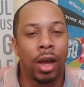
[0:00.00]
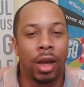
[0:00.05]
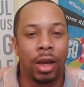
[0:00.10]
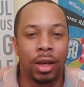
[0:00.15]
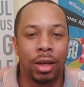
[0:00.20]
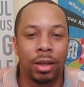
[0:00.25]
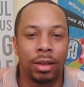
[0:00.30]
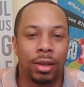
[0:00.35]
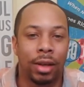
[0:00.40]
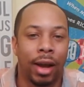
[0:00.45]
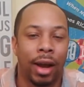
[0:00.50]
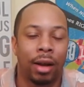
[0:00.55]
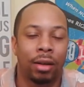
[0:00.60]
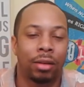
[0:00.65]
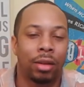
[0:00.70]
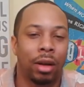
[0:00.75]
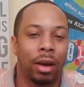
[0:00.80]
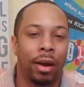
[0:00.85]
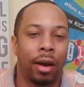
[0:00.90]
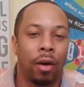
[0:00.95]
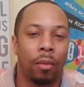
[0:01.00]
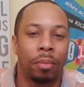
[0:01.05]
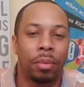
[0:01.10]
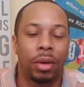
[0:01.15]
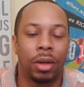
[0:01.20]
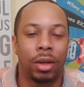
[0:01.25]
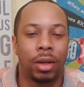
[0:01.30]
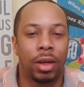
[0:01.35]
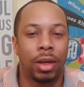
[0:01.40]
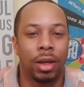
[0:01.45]
He's out there helping
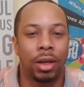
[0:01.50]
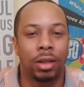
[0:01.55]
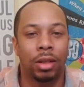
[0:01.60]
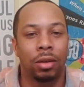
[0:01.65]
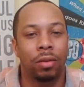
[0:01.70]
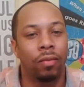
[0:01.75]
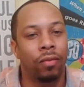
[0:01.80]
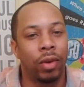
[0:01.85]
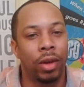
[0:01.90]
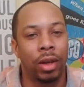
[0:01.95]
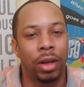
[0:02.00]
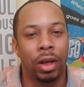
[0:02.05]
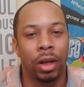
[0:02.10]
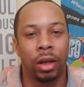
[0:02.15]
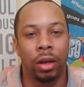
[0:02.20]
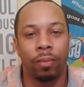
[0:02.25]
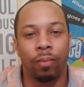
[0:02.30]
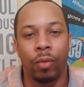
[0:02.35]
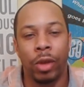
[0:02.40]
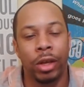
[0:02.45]
the kids in Philly.